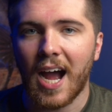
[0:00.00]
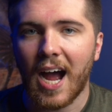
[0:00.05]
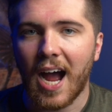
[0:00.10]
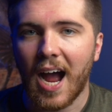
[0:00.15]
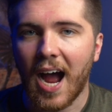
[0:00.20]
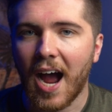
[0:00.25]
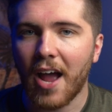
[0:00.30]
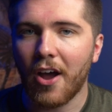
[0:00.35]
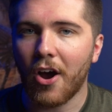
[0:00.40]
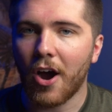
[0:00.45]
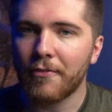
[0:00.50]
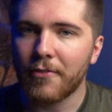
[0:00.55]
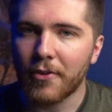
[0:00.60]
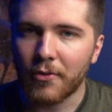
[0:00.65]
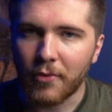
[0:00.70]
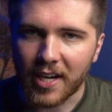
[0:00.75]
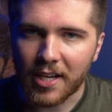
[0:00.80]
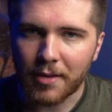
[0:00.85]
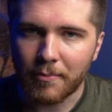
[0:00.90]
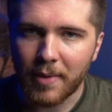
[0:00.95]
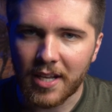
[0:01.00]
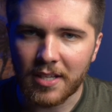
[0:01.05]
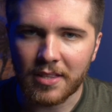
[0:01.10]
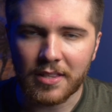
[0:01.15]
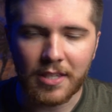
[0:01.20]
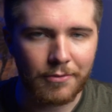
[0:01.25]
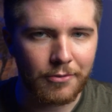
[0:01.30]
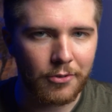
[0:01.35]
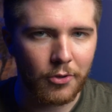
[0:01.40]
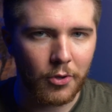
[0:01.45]
I often recommend
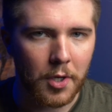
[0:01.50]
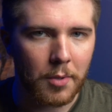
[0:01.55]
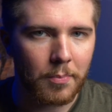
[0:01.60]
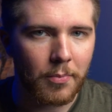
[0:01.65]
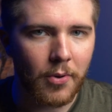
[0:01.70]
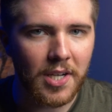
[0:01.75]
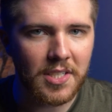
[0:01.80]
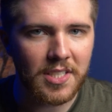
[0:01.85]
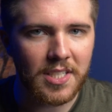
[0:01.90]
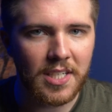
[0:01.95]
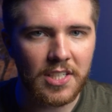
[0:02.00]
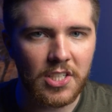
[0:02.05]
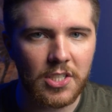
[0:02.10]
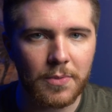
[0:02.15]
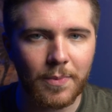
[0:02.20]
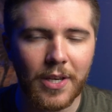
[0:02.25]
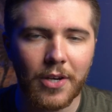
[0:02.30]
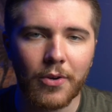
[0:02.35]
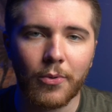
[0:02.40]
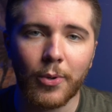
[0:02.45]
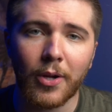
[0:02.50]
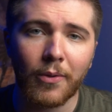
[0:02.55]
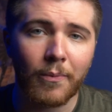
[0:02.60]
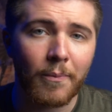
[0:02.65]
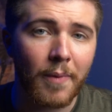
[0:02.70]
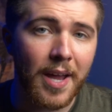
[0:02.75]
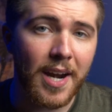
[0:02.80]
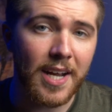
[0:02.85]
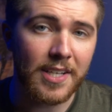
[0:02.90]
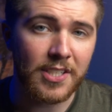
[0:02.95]
the Pflueger President spinning reel,
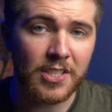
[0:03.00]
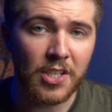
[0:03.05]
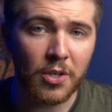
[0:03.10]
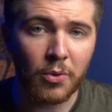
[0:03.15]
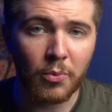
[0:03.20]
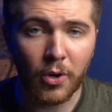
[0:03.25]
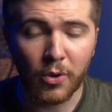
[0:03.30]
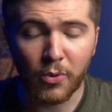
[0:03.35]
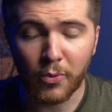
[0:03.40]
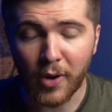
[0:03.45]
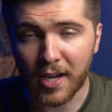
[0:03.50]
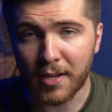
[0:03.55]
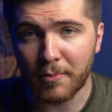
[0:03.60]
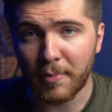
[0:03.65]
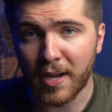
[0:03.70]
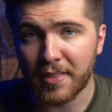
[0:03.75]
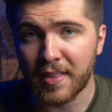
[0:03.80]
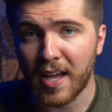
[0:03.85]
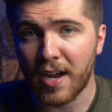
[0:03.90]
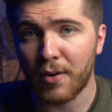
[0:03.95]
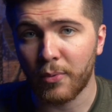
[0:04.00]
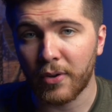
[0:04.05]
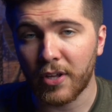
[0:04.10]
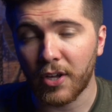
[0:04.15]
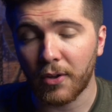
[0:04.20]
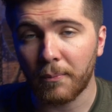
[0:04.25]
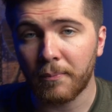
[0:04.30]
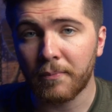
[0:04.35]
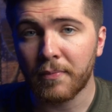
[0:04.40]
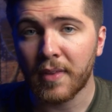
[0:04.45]
and I still will recommend that
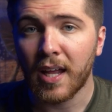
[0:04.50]
reel.